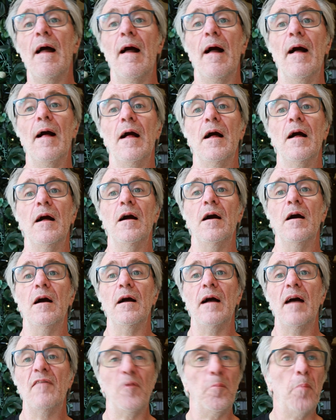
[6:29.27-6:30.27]

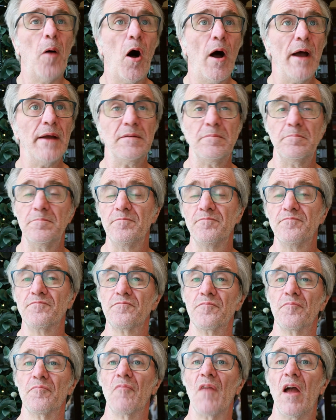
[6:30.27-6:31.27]
Have a pint
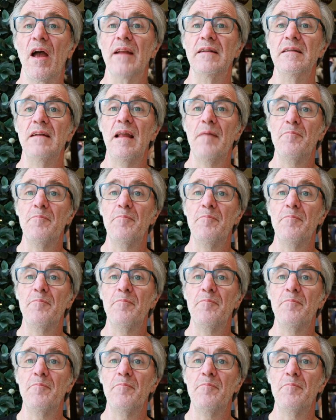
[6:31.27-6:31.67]
and